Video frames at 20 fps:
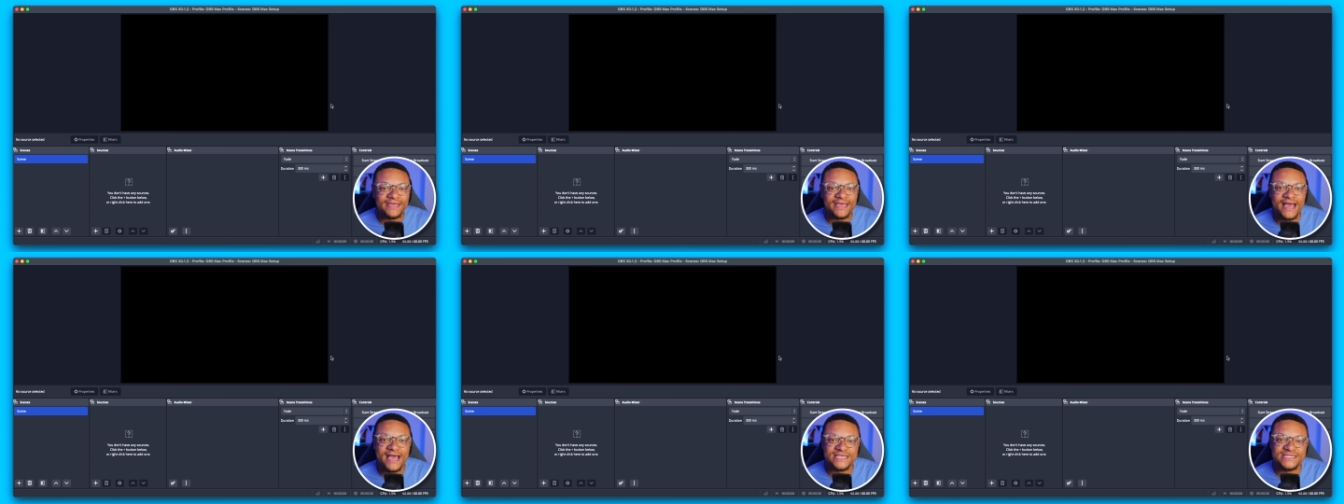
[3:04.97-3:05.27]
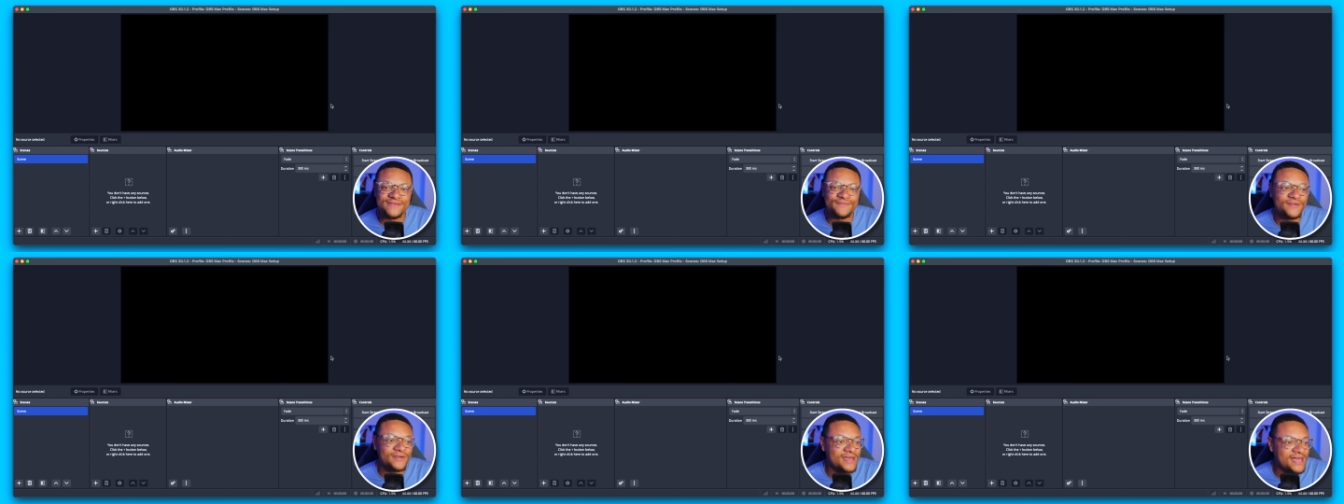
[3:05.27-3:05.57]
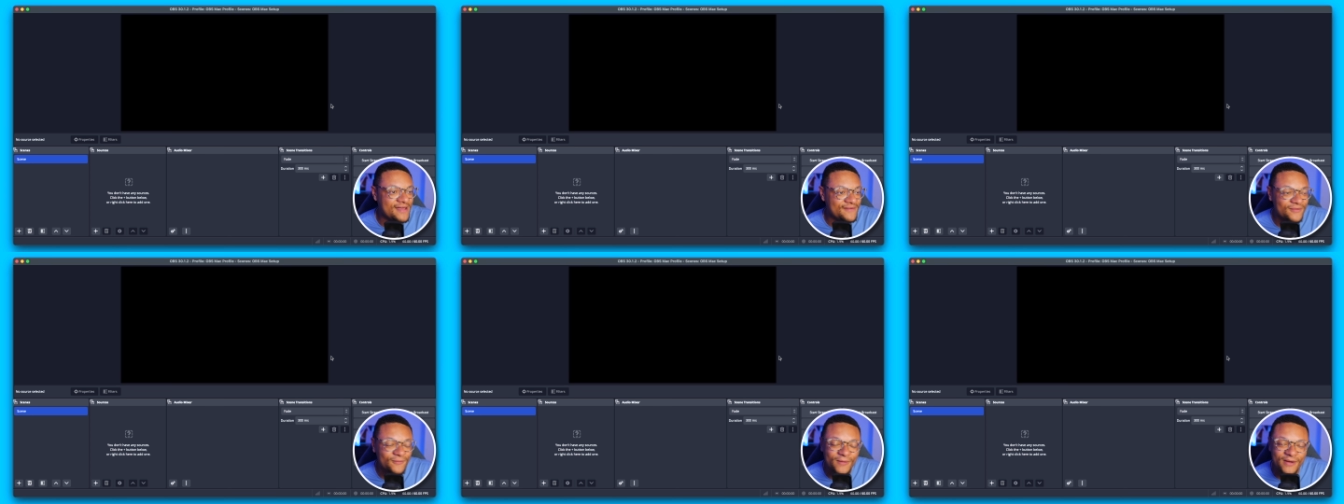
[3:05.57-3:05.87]
guys, if you
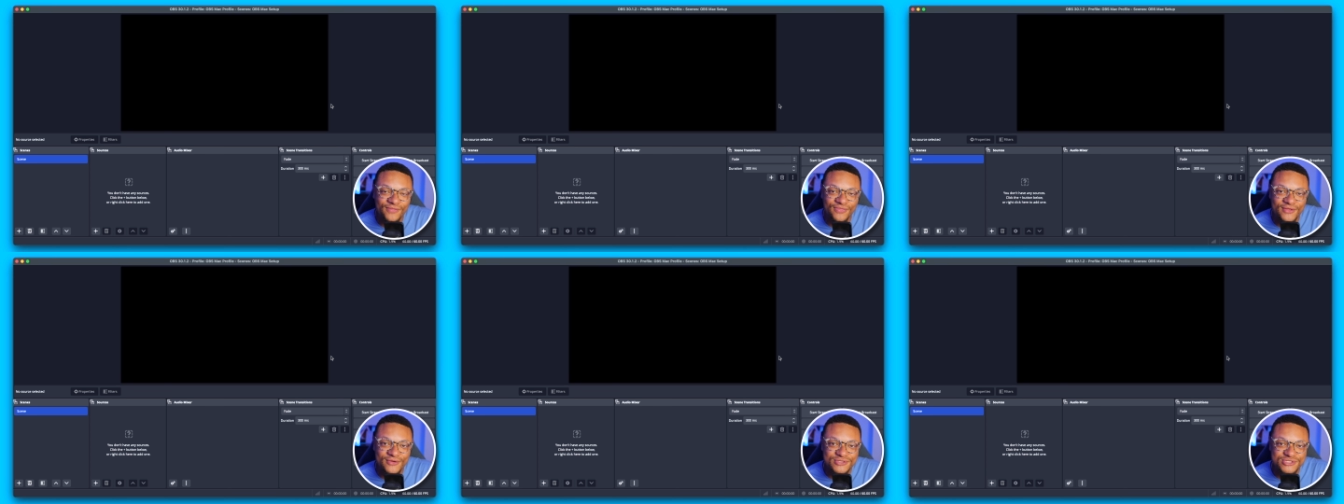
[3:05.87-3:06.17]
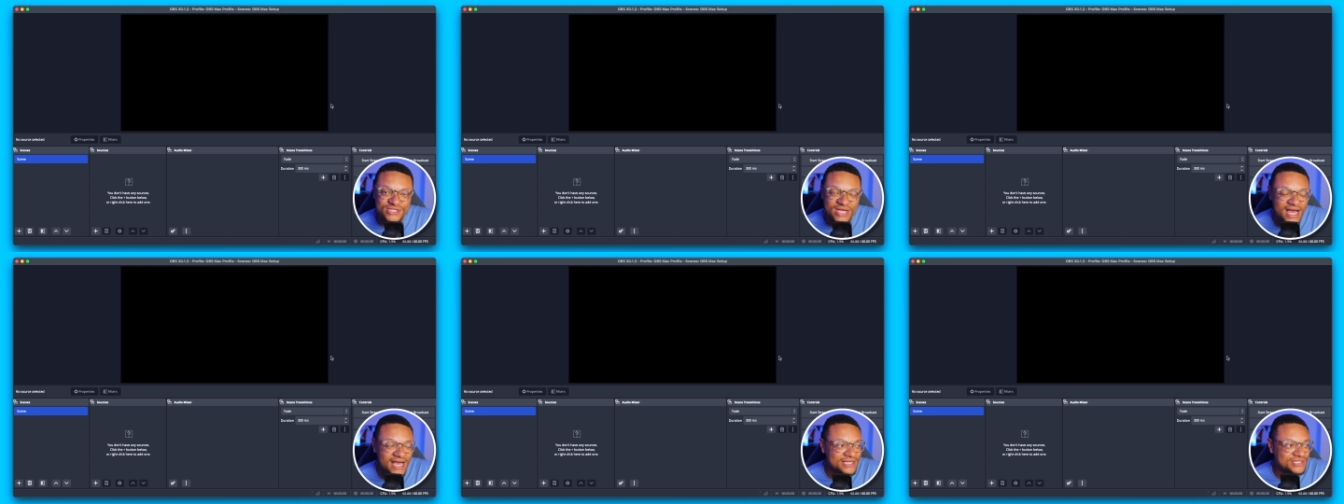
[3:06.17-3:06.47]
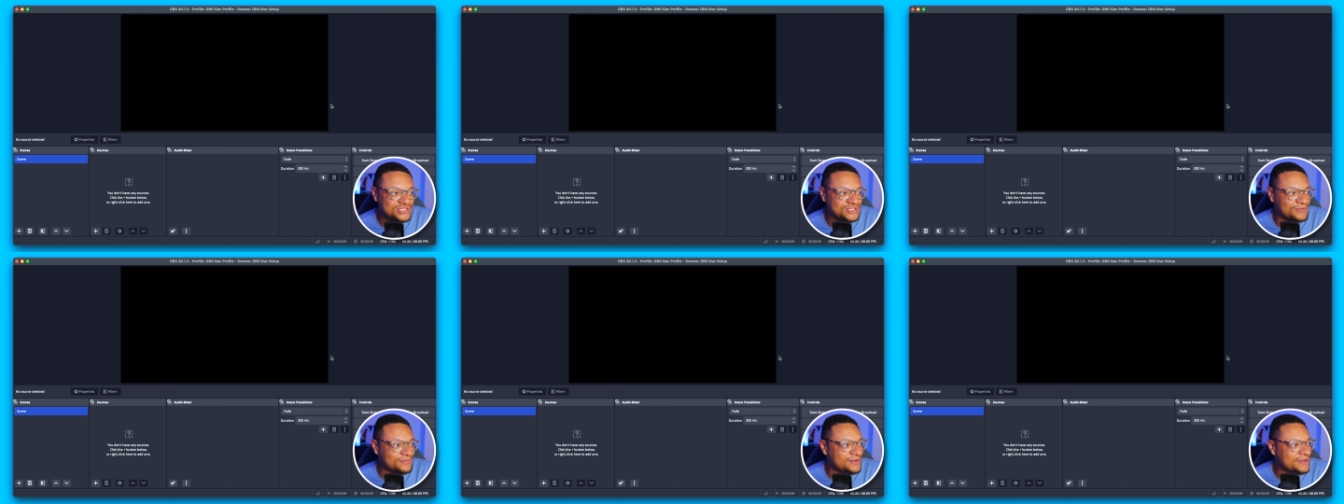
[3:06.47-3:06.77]
ever want those
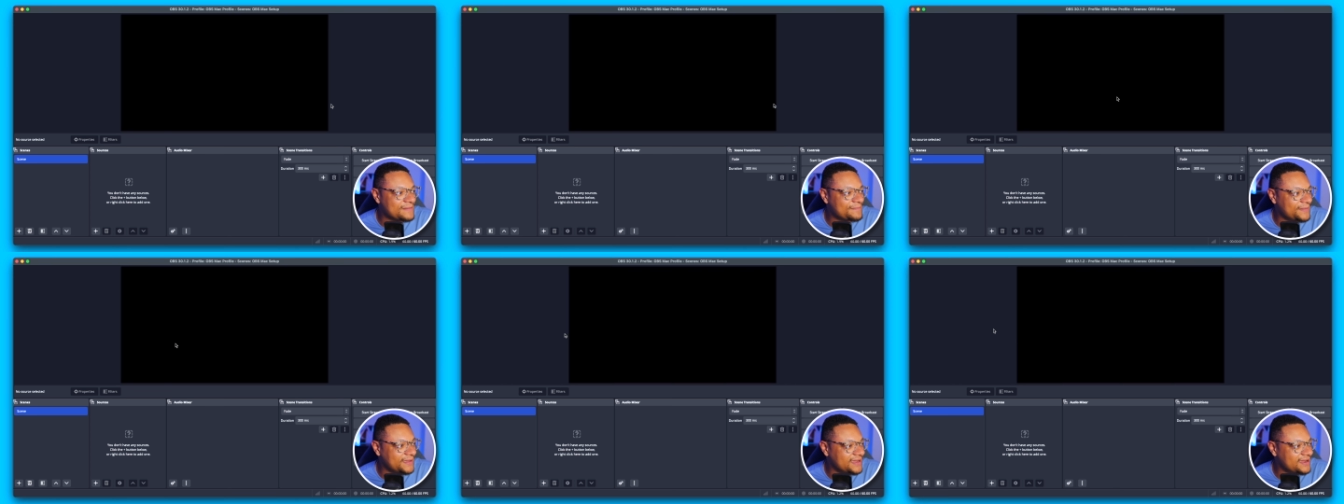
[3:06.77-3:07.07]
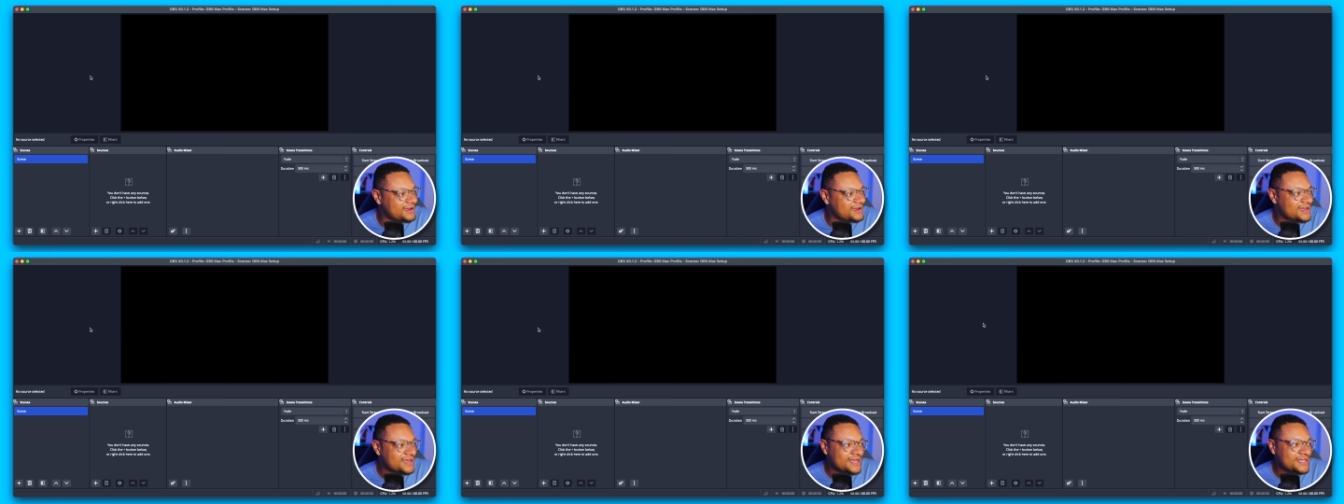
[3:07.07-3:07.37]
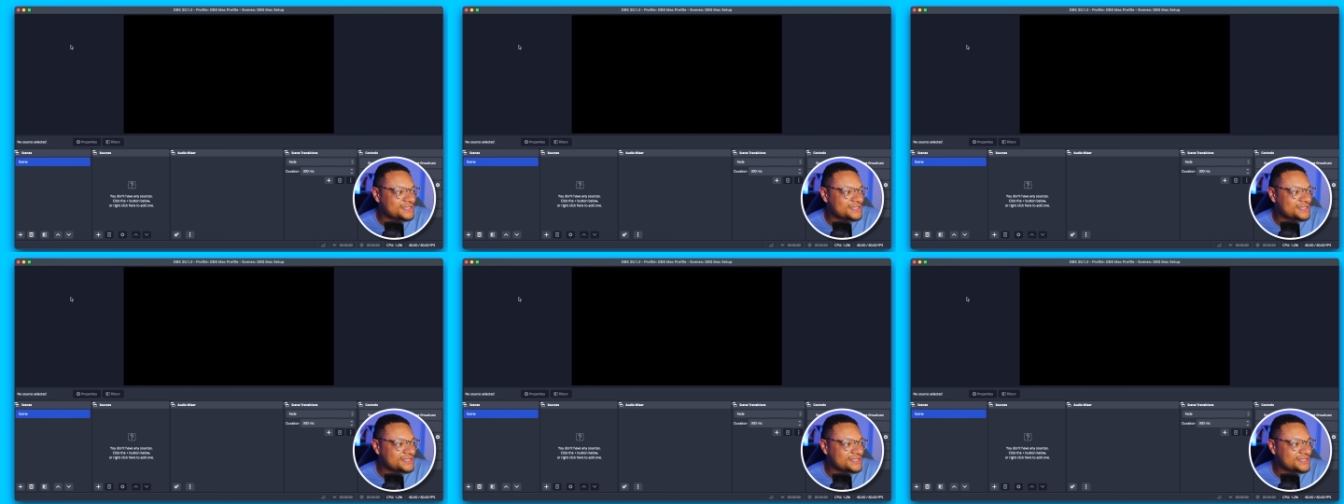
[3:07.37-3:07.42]
docks to reappear,